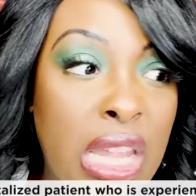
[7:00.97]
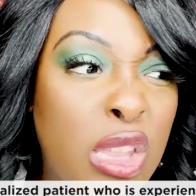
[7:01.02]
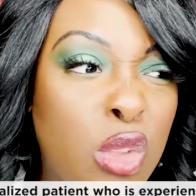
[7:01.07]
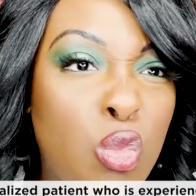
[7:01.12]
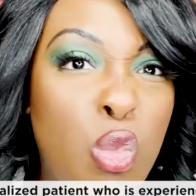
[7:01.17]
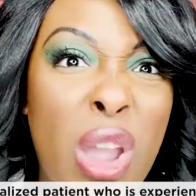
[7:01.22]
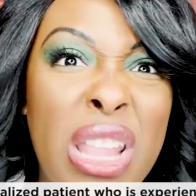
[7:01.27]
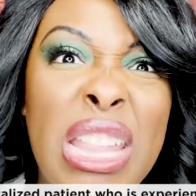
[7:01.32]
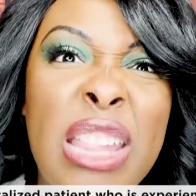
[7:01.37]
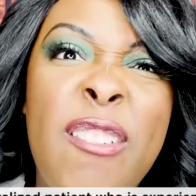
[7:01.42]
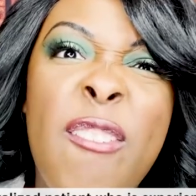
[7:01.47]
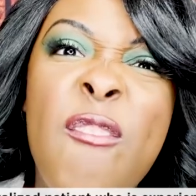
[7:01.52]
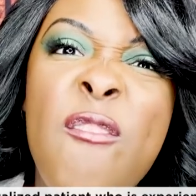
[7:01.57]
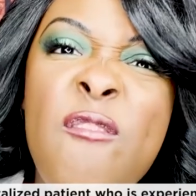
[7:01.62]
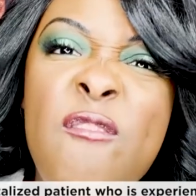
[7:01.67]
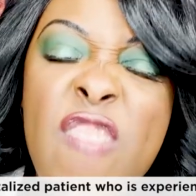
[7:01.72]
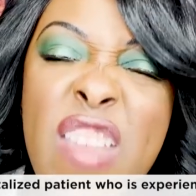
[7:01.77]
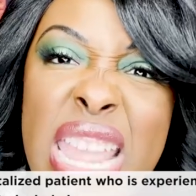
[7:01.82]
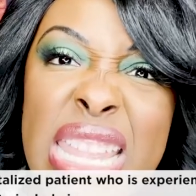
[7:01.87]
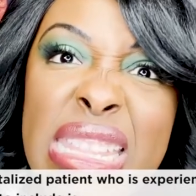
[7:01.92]
is what is
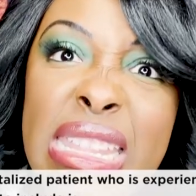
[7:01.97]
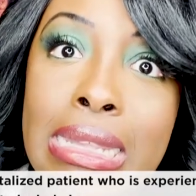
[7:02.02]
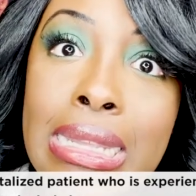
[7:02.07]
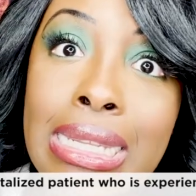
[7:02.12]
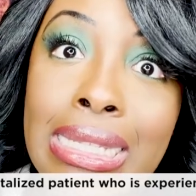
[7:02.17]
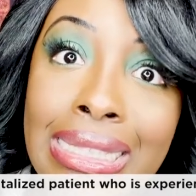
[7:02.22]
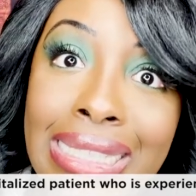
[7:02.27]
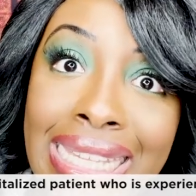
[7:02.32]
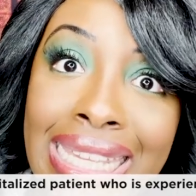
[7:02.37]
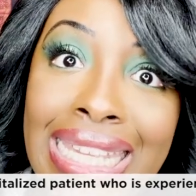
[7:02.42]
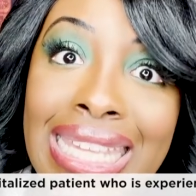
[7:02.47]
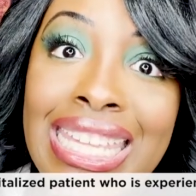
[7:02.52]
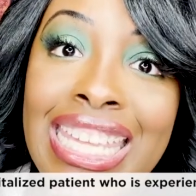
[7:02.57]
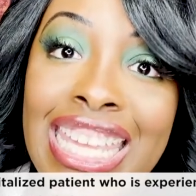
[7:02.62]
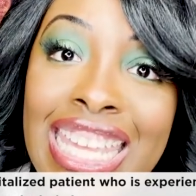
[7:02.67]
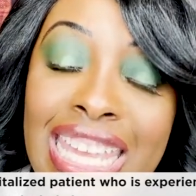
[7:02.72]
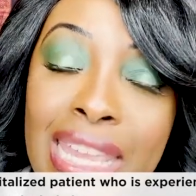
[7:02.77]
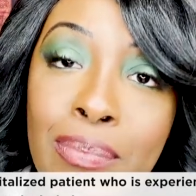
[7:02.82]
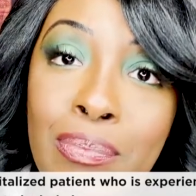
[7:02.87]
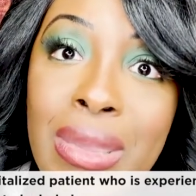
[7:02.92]
physically
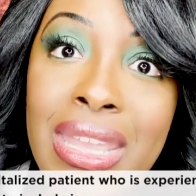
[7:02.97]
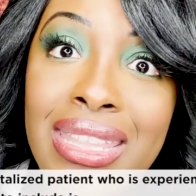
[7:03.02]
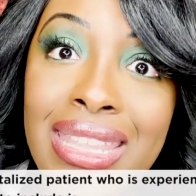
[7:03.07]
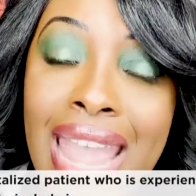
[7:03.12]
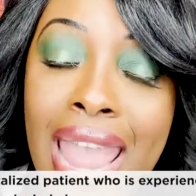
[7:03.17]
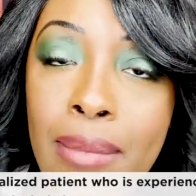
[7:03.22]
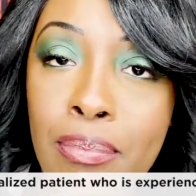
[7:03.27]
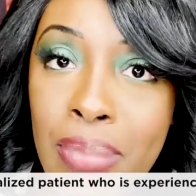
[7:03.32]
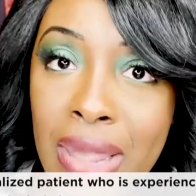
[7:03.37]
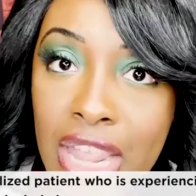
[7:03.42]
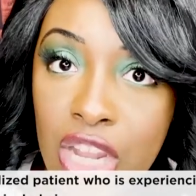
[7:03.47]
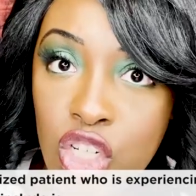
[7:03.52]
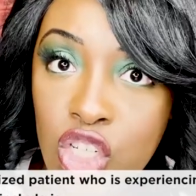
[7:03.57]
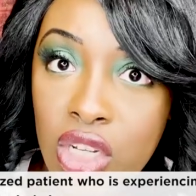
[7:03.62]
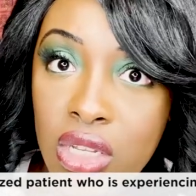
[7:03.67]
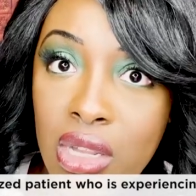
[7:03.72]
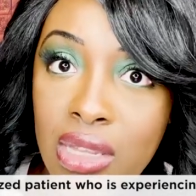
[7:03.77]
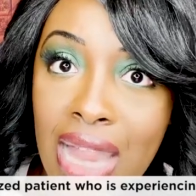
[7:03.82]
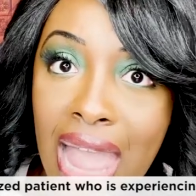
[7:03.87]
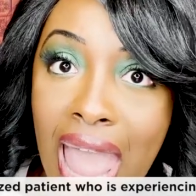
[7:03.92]
keeping that
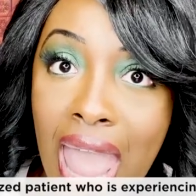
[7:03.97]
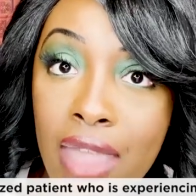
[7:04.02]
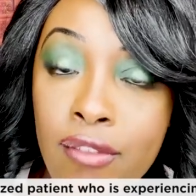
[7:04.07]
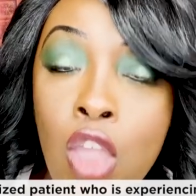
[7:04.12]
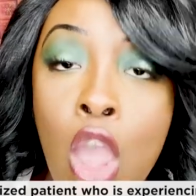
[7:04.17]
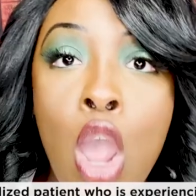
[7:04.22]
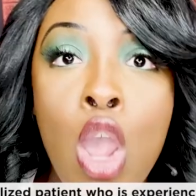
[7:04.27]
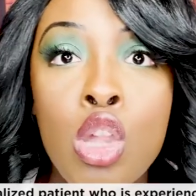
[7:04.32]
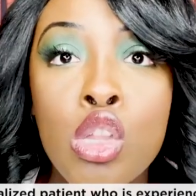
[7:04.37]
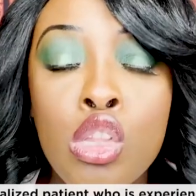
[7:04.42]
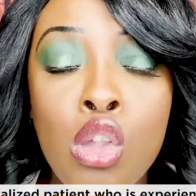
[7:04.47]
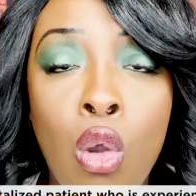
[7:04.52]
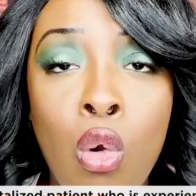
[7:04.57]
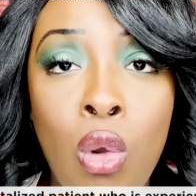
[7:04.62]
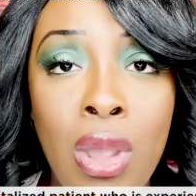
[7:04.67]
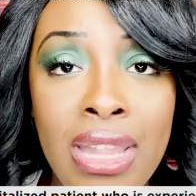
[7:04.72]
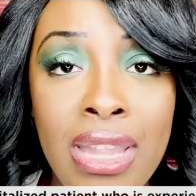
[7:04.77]
patient alive. So